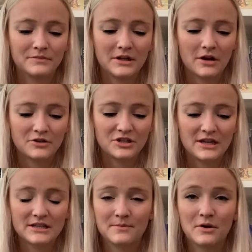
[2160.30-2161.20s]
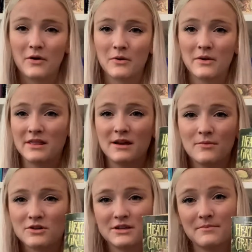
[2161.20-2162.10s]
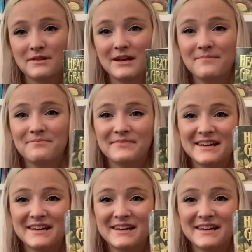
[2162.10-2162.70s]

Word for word: you know, she ends up going with him or something.